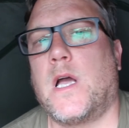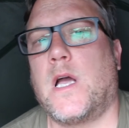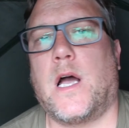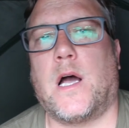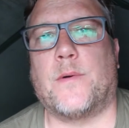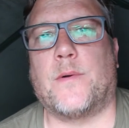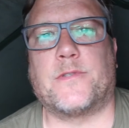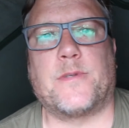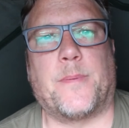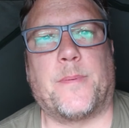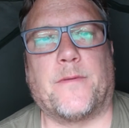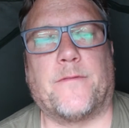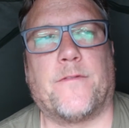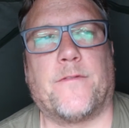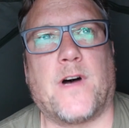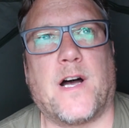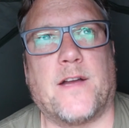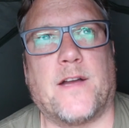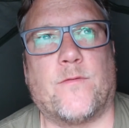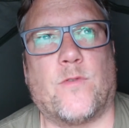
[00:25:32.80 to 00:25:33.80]
I was up at
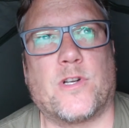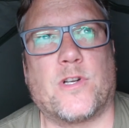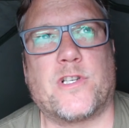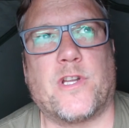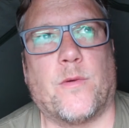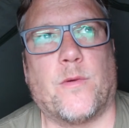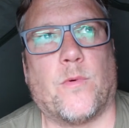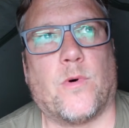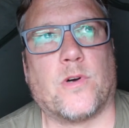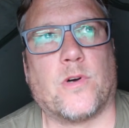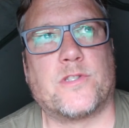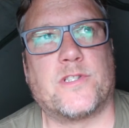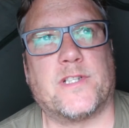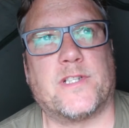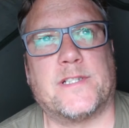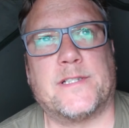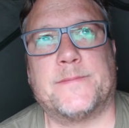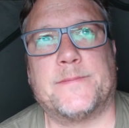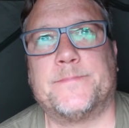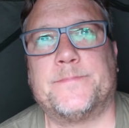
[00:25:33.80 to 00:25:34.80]
5 watching the
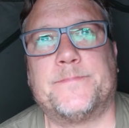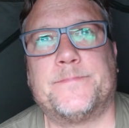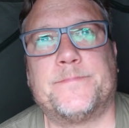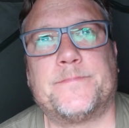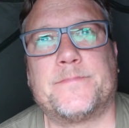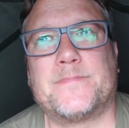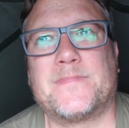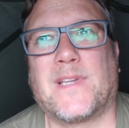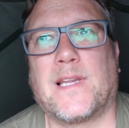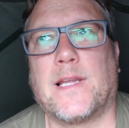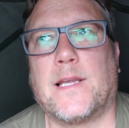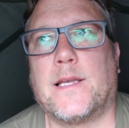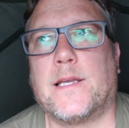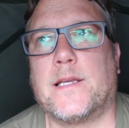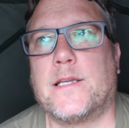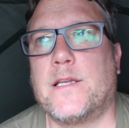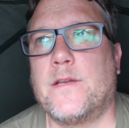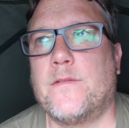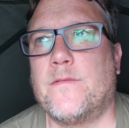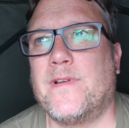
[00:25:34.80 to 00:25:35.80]
water,
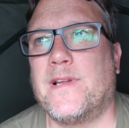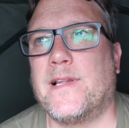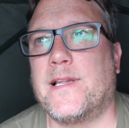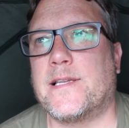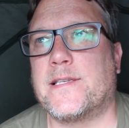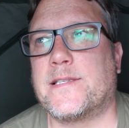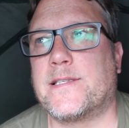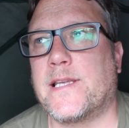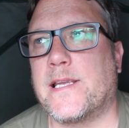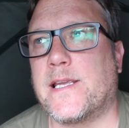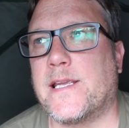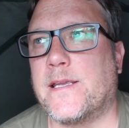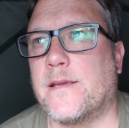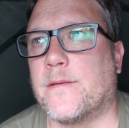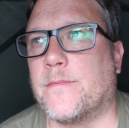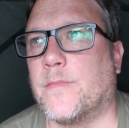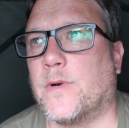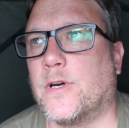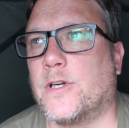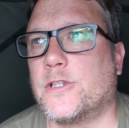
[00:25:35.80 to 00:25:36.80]
didn't really see
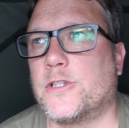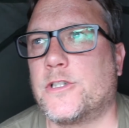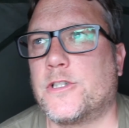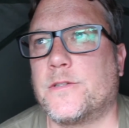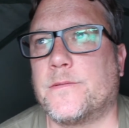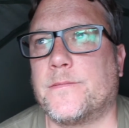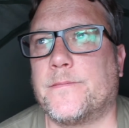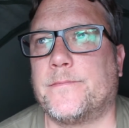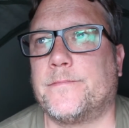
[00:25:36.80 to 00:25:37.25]
much.